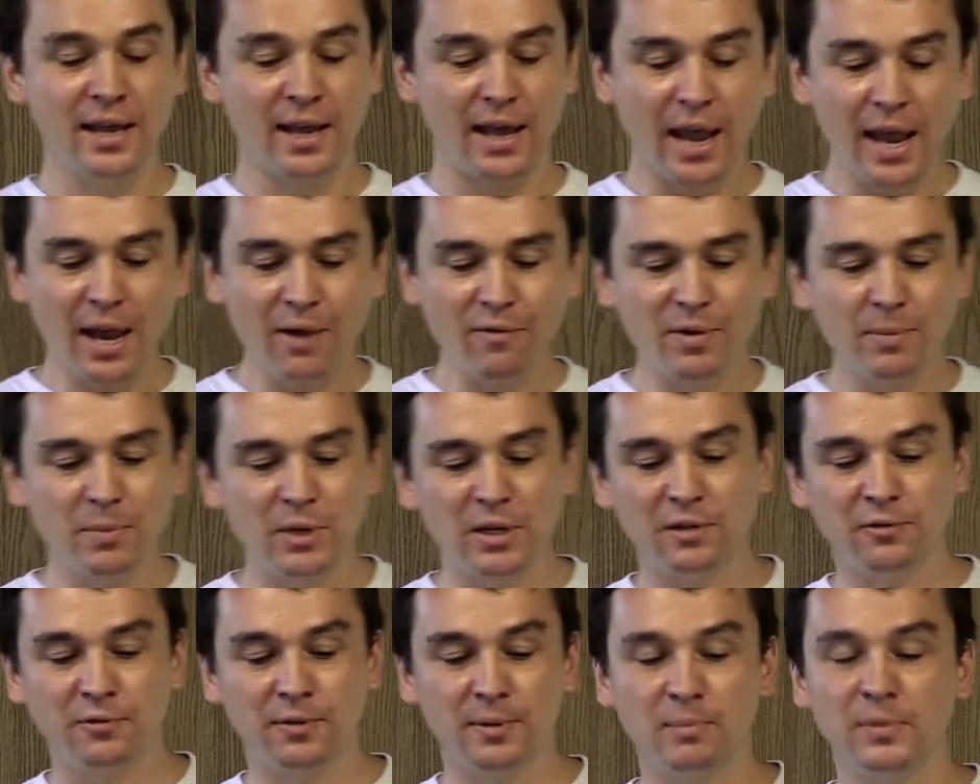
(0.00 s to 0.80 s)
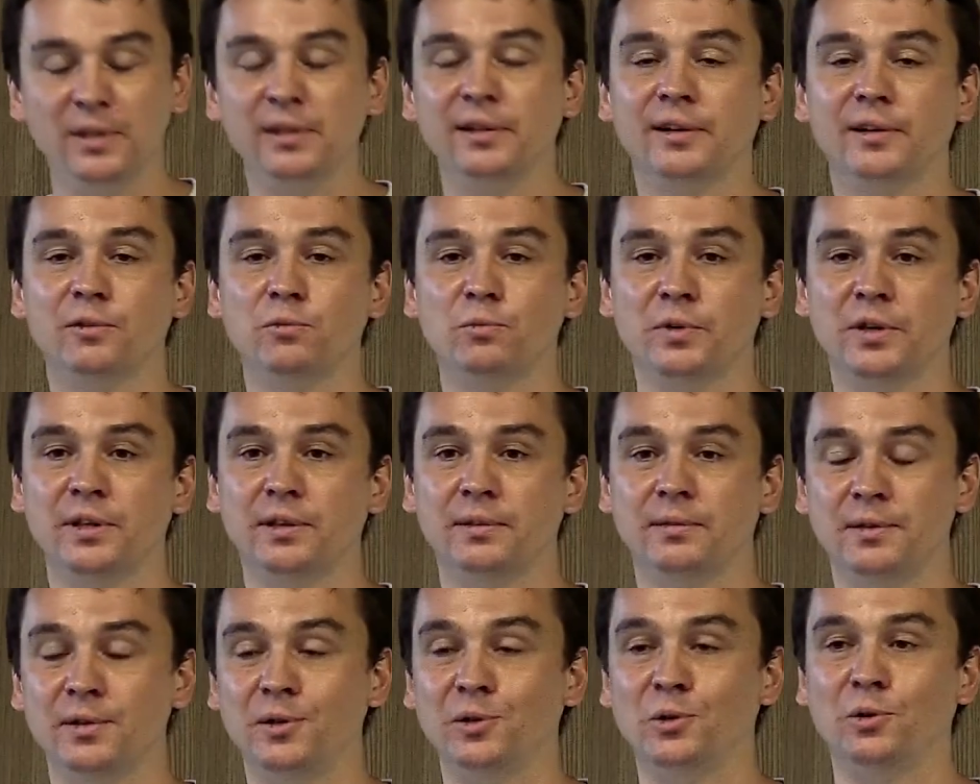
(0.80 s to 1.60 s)
Everybody's familiar
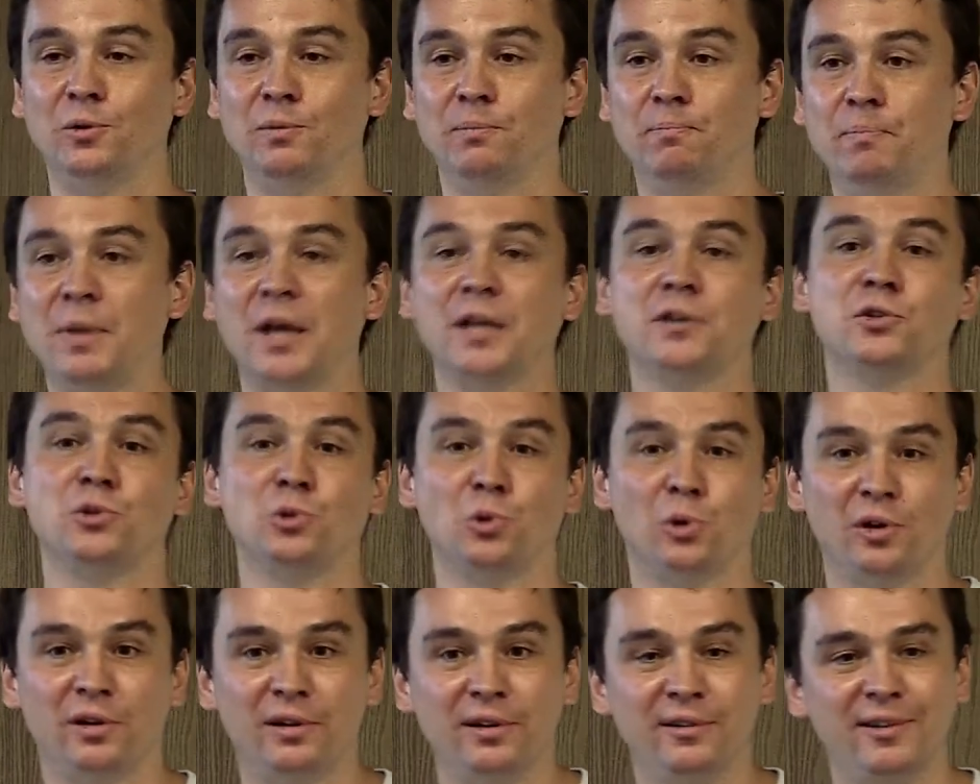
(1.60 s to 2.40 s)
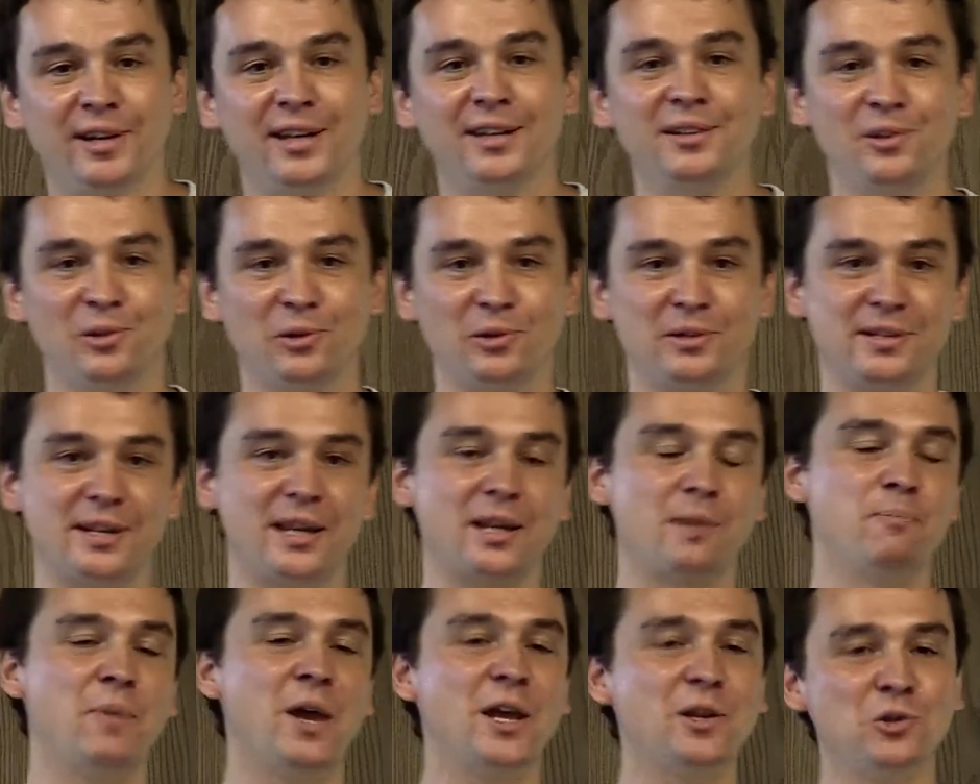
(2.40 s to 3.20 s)
with, Pet Store, right? It's
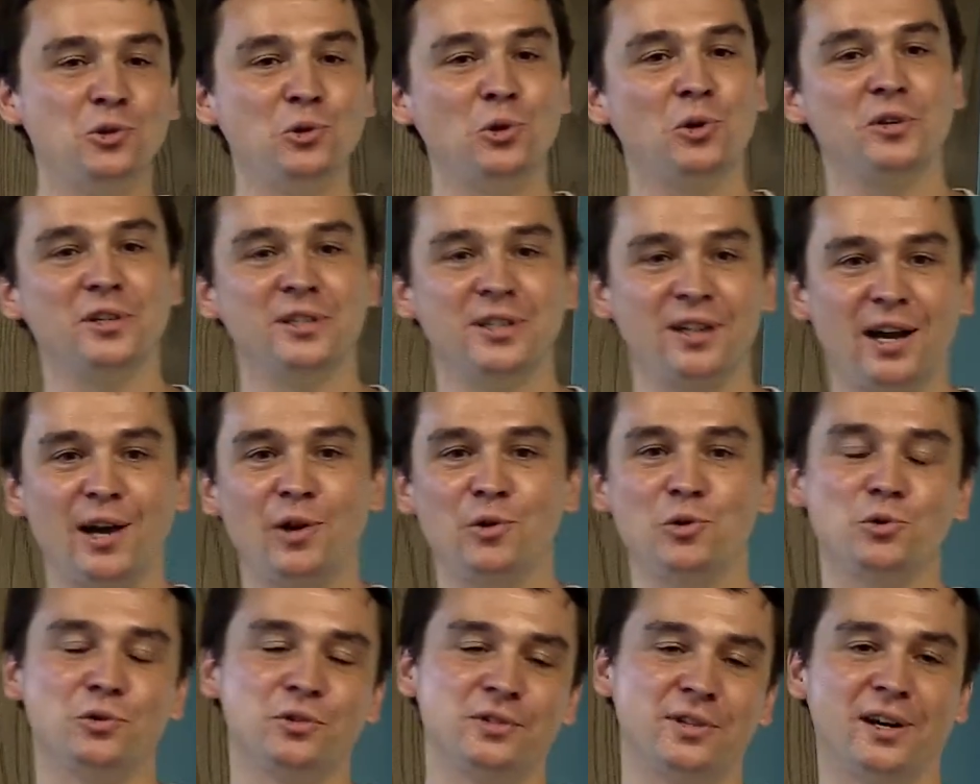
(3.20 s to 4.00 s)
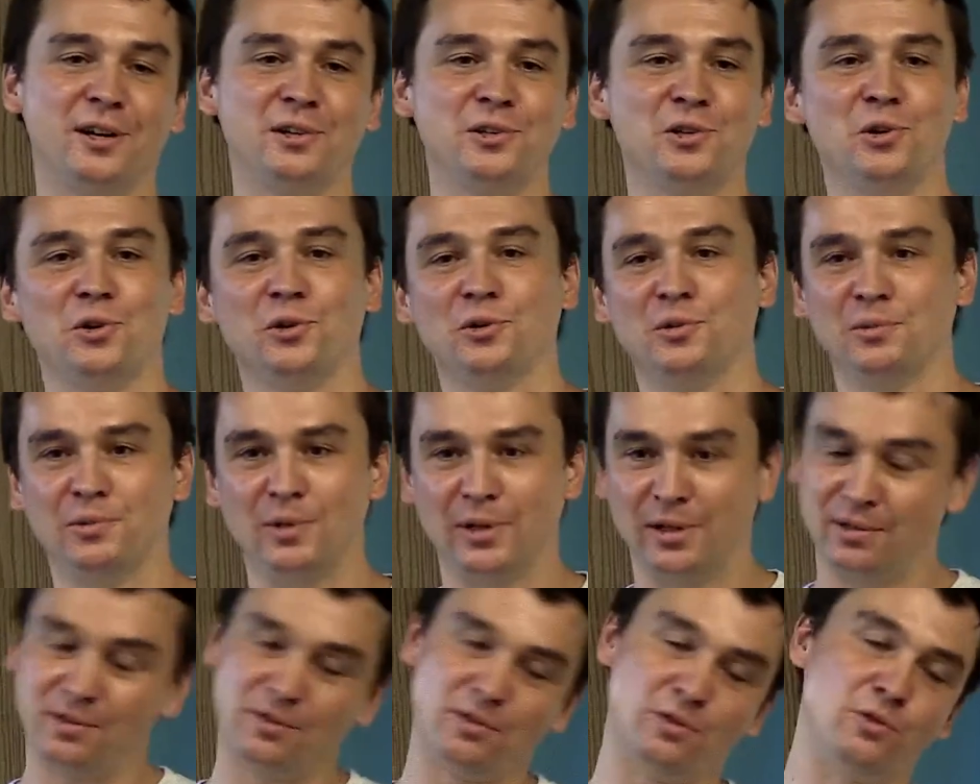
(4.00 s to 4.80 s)
like Pet Store is how you start your, or
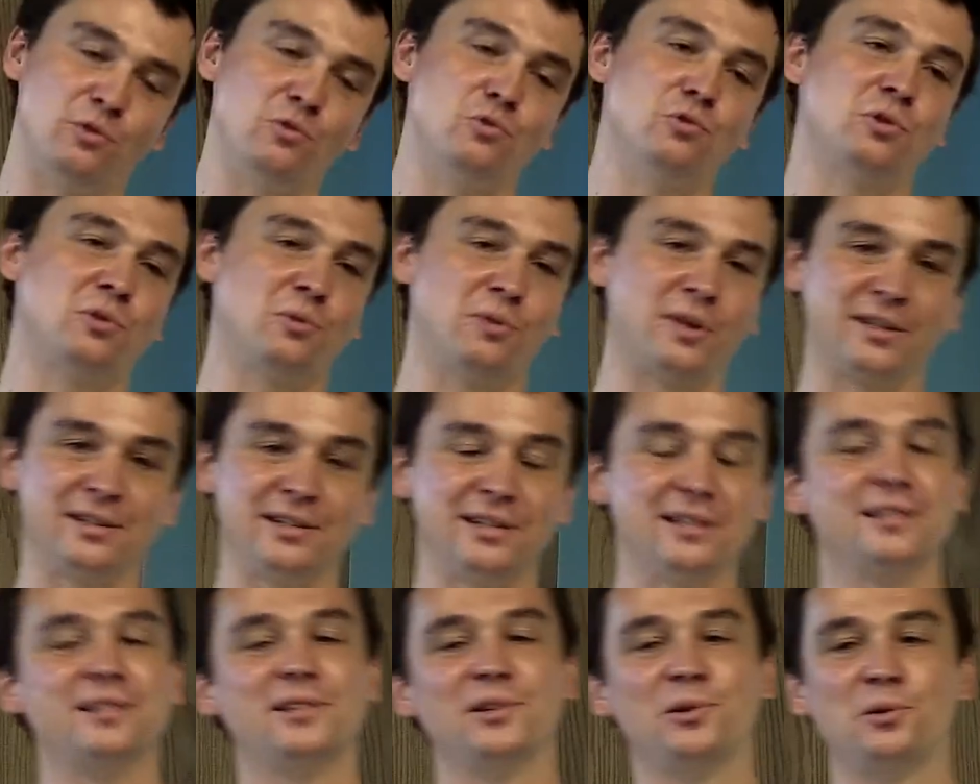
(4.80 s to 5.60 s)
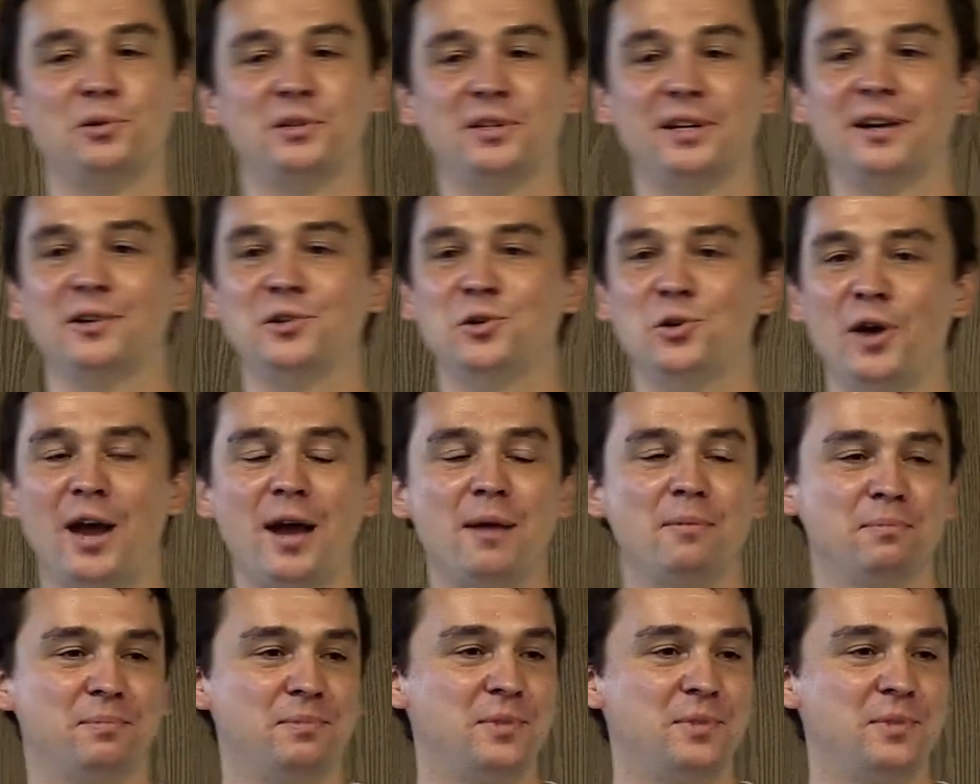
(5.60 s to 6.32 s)
used to at least, start your app,